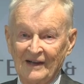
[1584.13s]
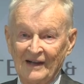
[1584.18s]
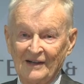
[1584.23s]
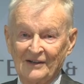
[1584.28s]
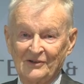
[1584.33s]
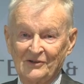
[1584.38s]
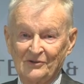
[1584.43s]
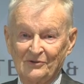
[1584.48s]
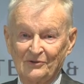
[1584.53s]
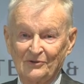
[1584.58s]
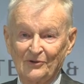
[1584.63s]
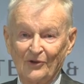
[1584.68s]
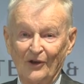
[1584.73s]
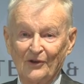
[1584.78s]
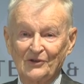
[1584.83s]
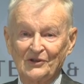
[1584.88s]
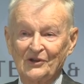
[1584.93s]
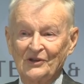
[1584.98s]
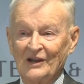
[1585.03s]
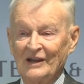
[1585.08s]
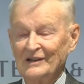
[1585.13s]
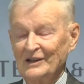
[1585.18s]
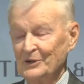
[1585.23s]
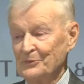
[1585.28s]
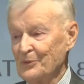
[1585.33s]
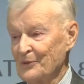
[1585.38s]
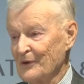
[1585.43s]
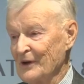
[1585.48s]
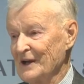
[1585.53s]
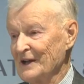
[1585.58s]
And you don't
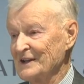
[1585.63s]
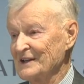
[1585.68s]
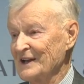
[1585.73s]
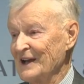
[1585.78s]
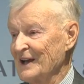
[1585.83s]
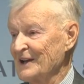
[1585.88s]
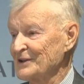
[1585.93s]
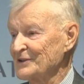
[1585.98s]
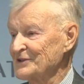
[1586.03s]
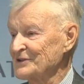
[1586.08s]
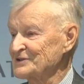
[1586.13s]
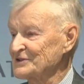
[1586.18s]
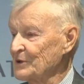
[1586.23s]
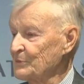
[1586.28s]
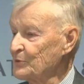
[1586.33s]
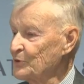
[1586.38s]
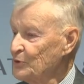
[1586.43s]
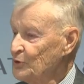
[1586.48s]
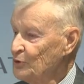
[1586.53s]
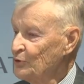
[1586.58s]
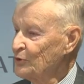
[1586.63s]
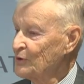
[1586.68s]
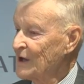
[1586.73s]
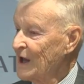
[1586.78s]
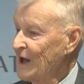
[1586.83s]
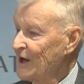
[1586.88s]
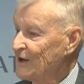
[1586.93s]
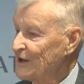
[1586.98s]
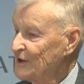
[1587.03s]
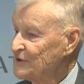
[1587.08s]
liberate and subdue
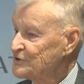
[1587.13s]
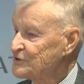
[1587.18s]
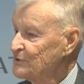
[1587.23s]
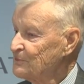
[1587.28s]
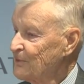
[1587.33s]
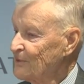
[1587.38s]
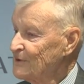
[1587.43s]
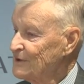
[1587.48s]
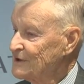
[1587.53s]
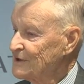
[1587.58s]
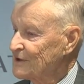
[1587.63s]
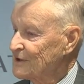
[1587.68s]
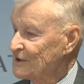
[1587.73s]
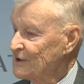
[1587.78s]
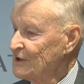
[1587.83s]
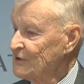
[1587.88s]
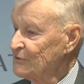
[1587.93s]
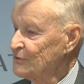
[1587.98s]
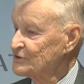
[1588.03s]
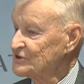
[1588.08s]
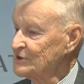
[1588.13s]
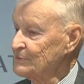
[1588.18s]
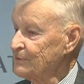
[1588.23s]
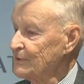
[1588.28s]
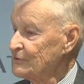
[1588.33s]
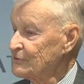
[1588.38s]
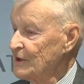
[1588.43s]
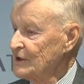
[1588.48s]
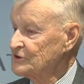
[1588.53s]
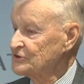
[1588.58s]
a country politically if you
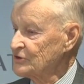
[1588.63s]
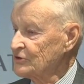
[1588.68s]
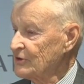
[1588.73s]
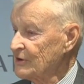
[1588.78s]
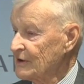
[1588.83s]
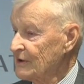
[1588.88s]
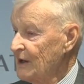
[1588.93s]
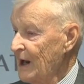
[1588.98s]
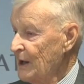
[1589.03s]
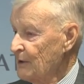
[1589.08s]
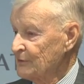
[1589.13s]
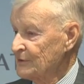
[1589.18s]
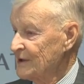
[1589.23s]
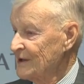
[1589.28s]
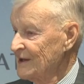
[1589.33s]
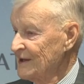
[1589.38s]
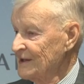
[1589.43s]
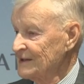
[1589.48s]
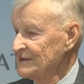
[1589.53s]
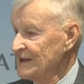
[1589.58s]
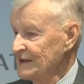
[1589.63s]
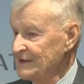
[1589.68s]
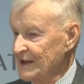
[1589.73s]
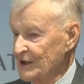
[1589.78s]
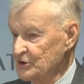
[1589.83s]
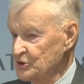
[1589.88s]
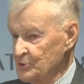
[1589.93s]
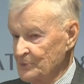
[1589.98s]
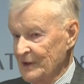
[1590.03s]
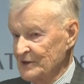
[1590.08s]
simply raze it to the ground. In that
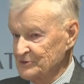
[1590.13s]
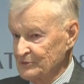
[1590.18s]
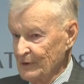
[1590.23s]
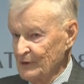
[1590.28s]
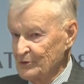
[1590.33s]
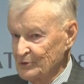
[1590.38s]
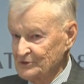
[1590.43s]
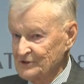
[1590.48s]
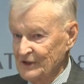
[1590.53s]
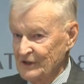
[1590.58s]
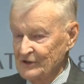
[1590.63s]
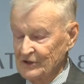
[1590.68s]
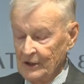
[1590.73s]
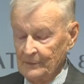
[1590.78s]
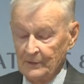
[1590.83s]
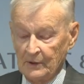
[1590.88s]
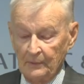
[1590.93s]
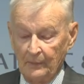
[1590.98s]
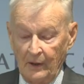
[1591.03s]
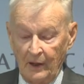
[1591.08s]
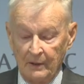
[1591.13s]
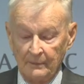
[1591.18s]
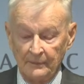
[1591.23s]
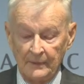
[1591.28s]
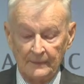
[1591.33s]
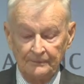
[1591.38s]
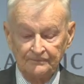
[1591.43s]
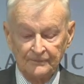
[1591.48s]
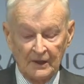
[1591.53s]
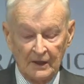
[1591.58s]
case, you might as well use an atomic bomb.